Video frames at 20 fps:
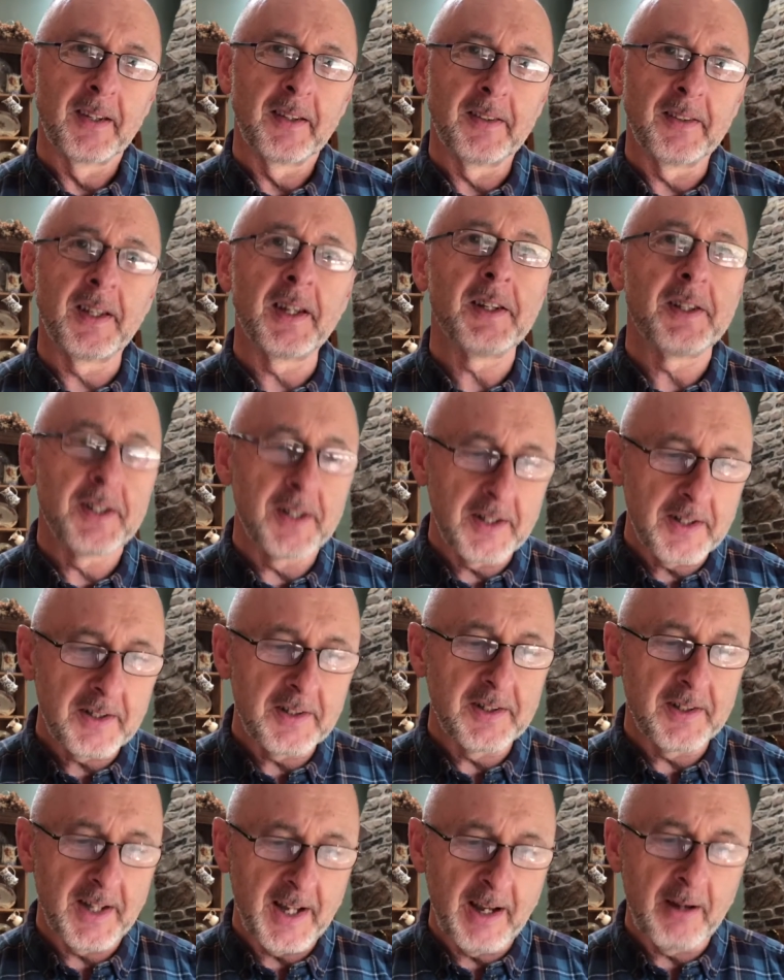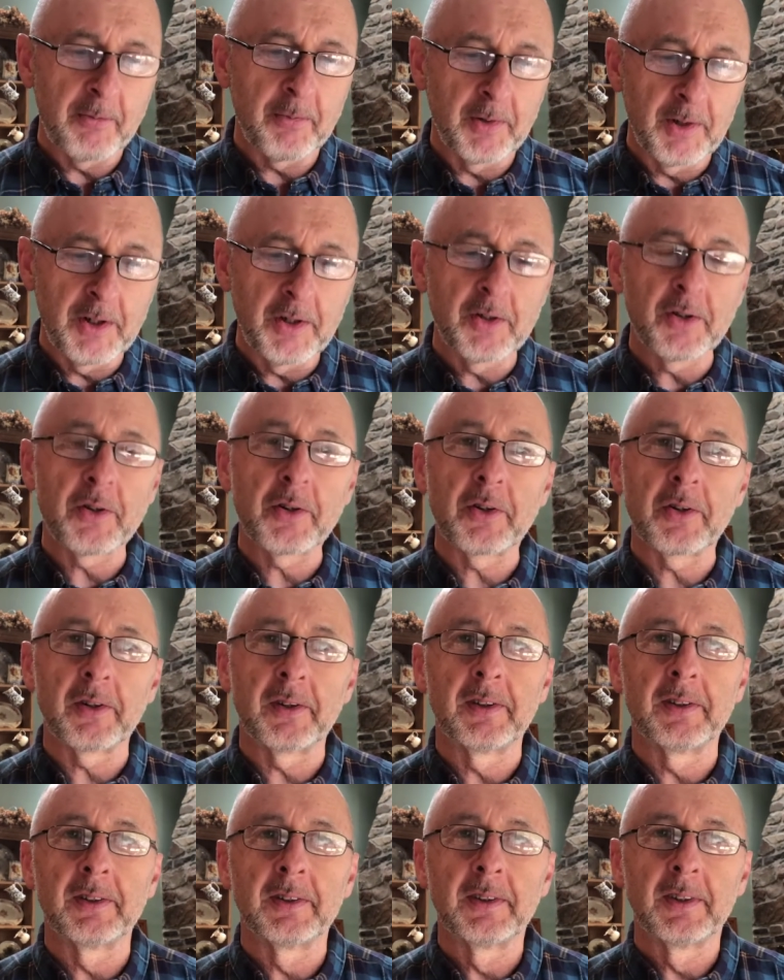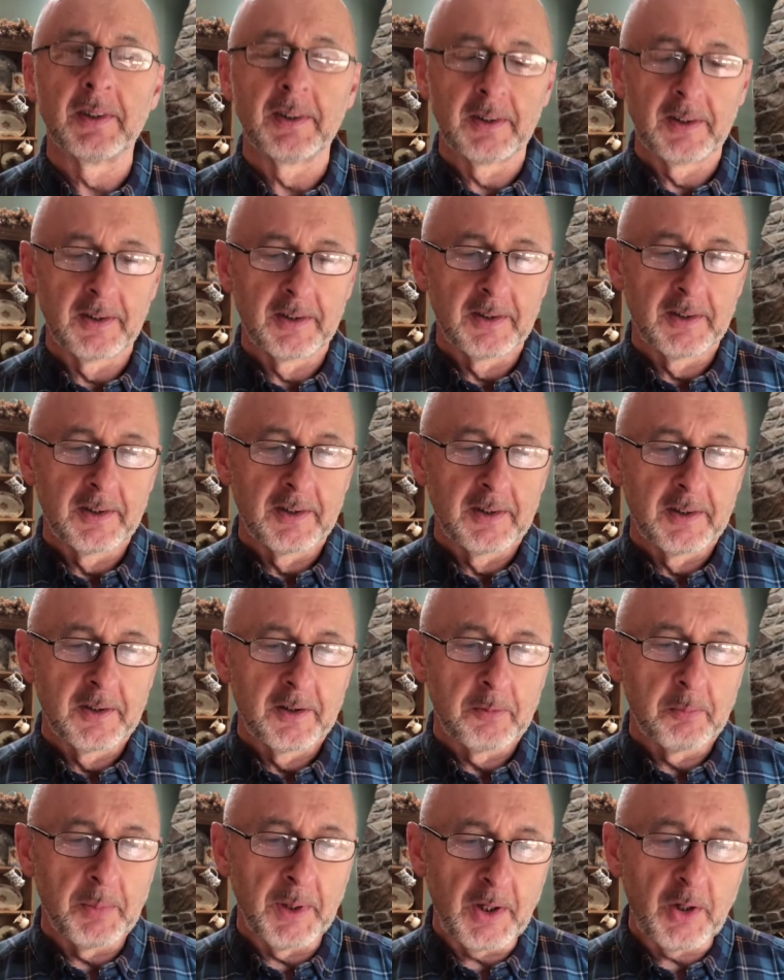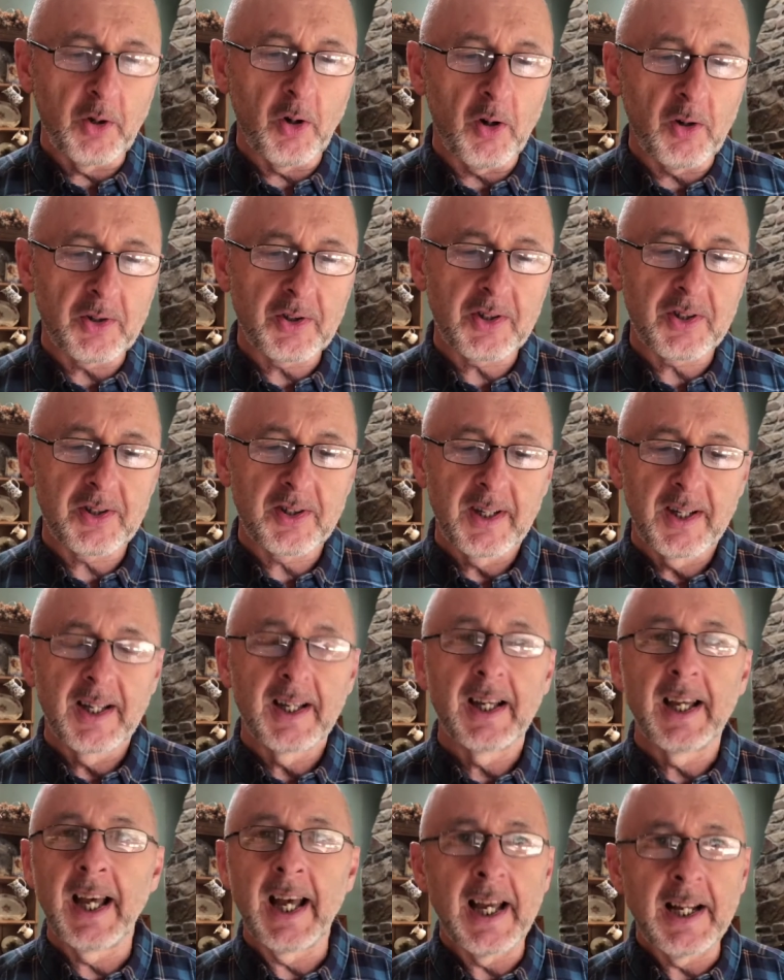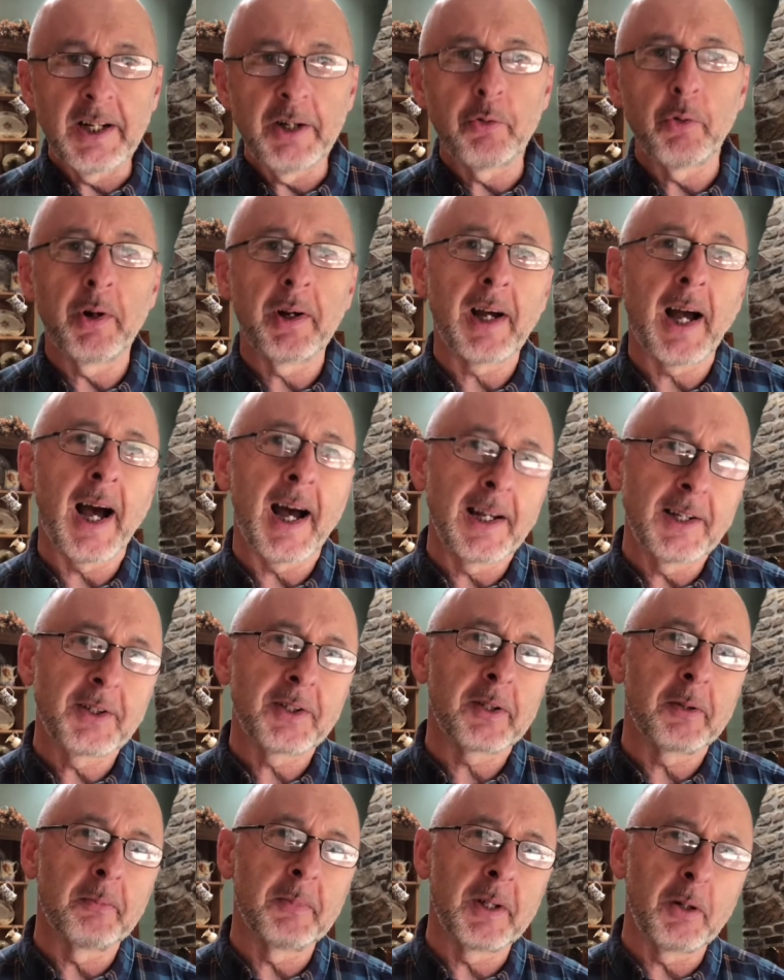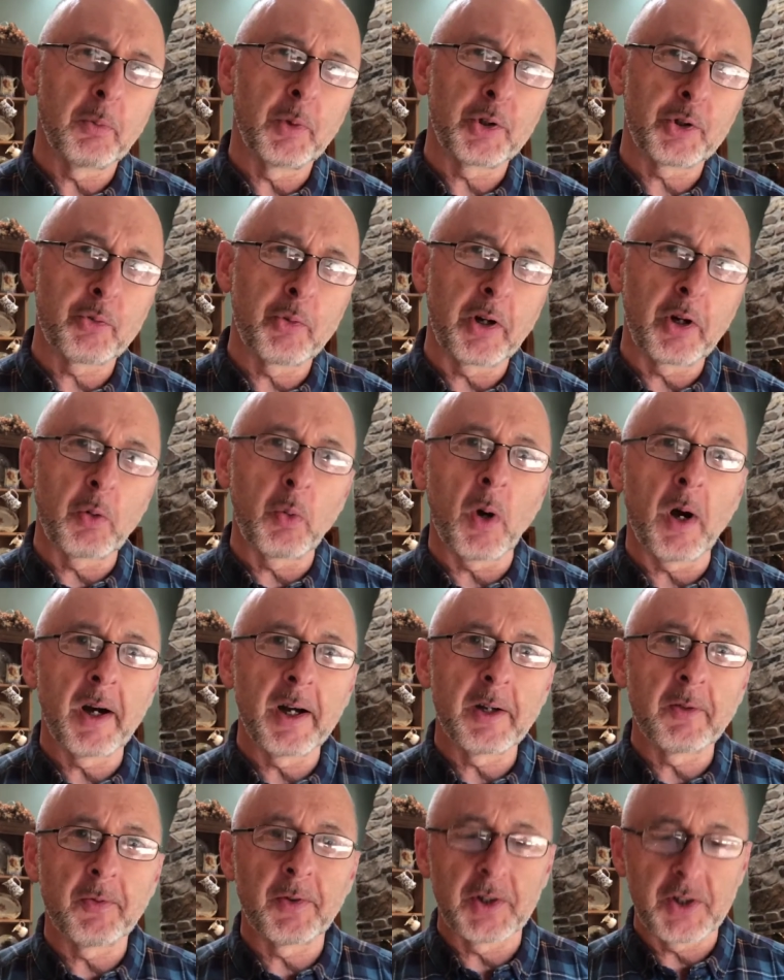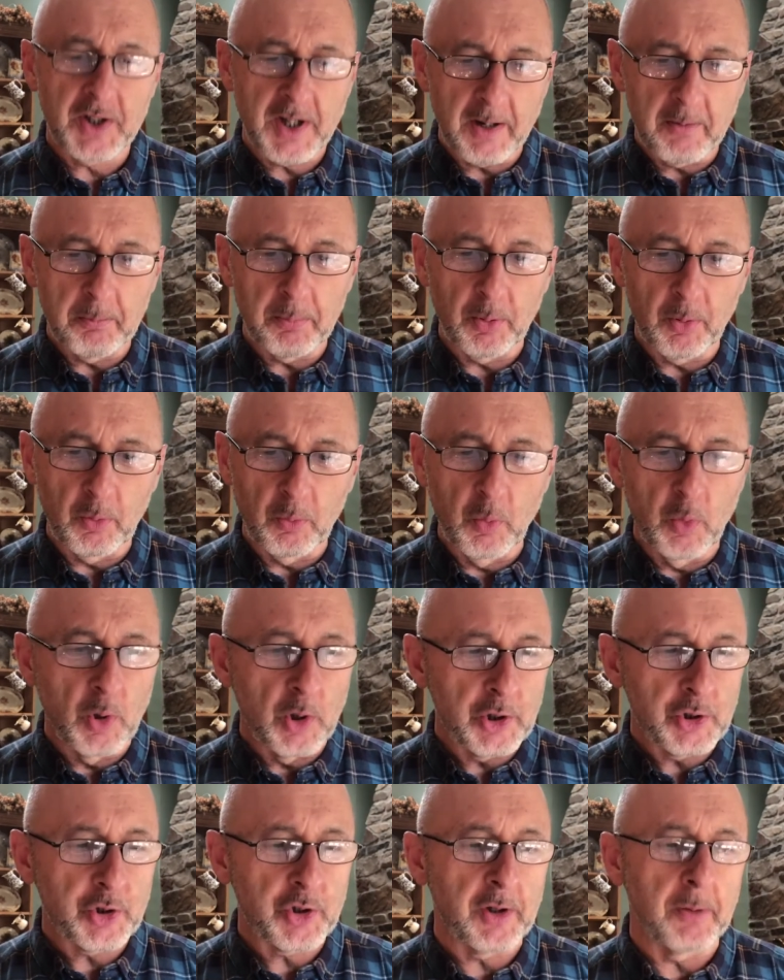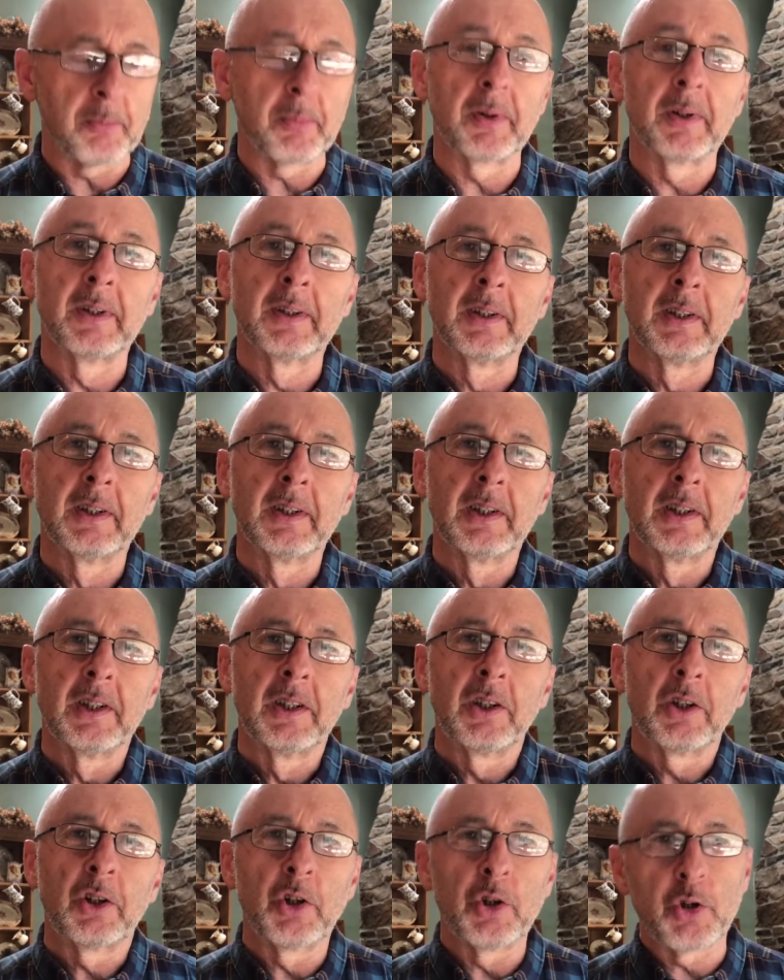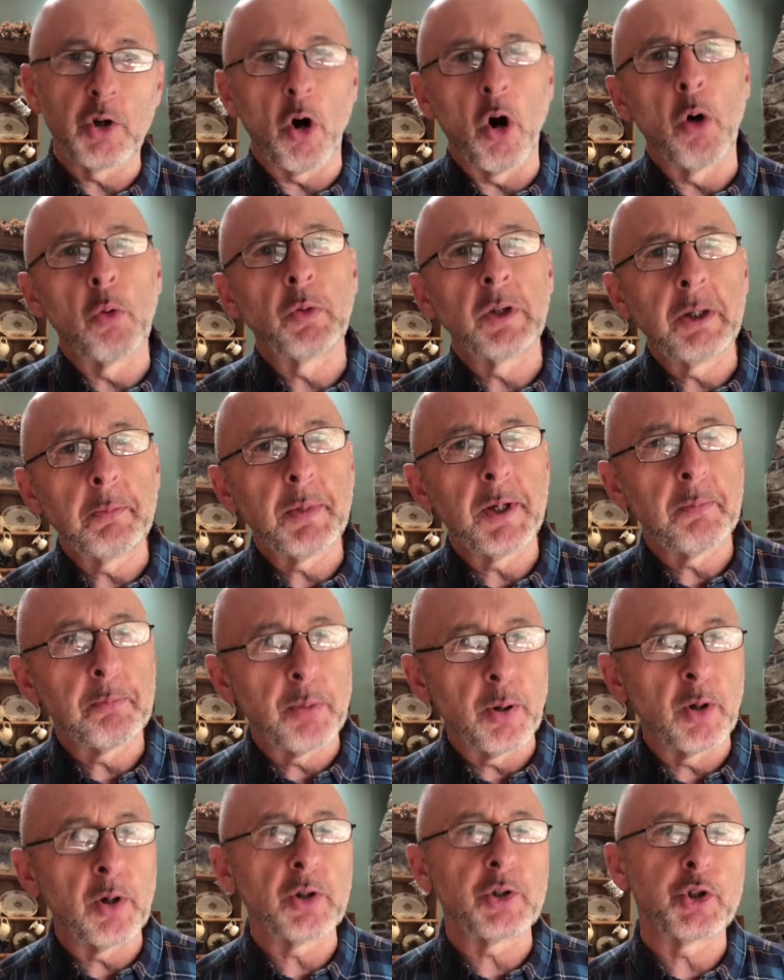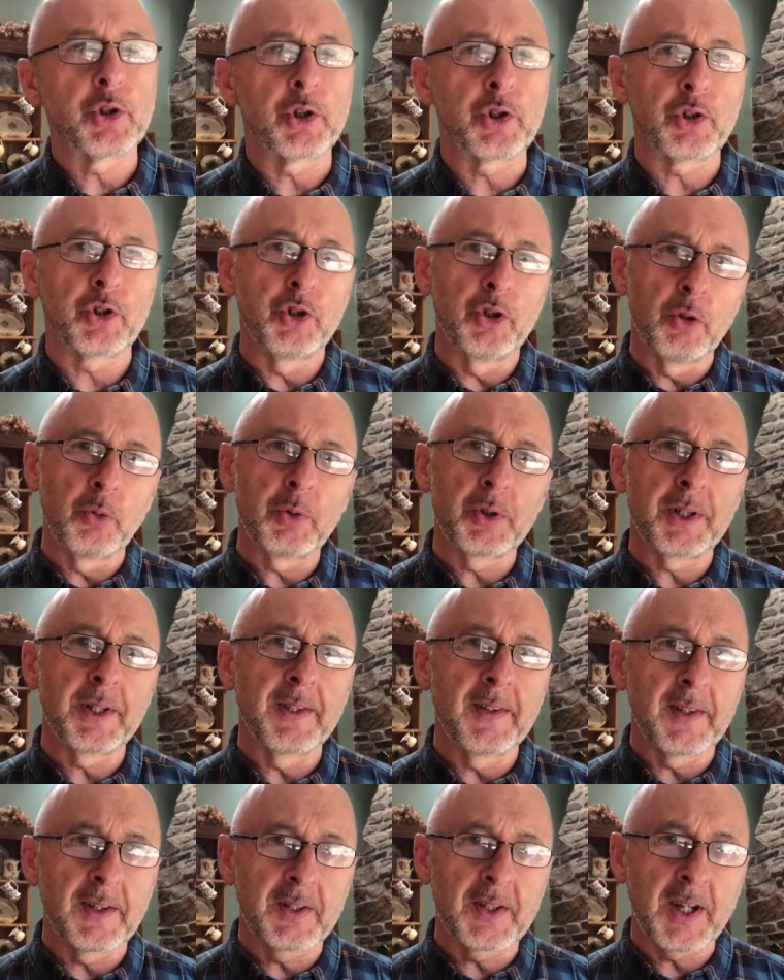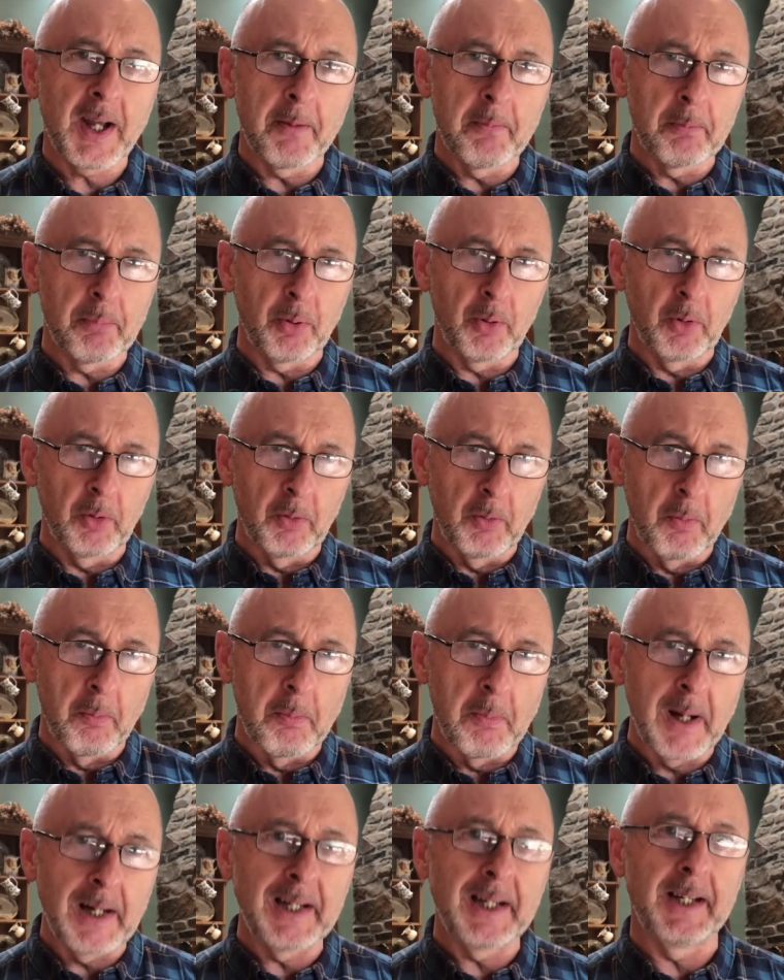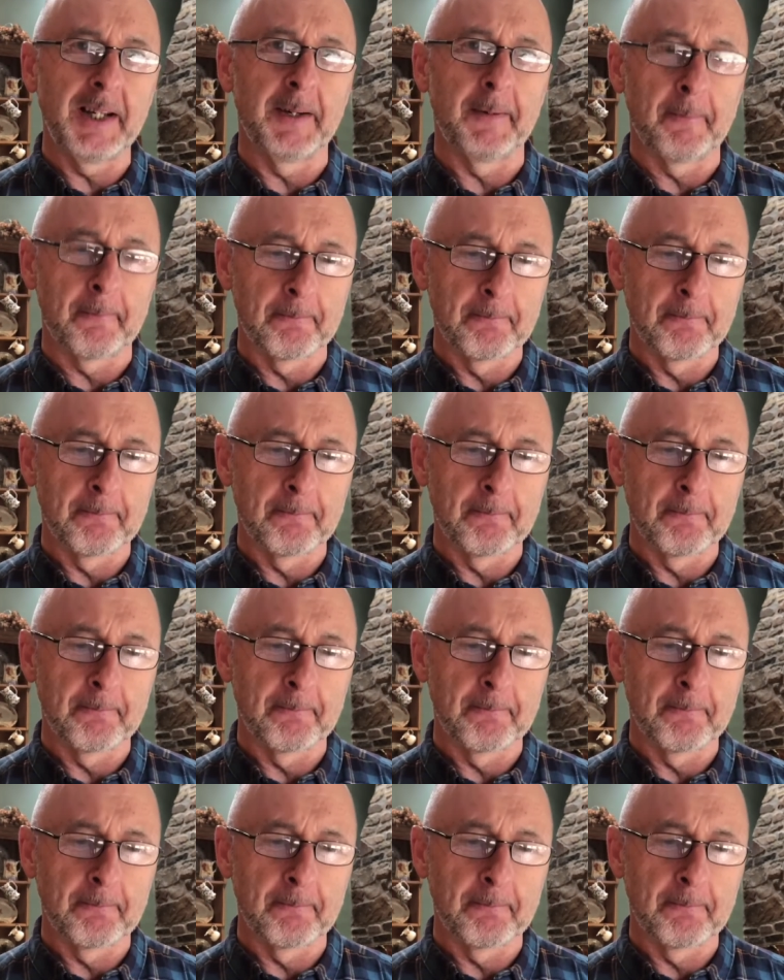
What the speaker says: They did every year, because any item that was required for temple worship could only be purchased using the temple money.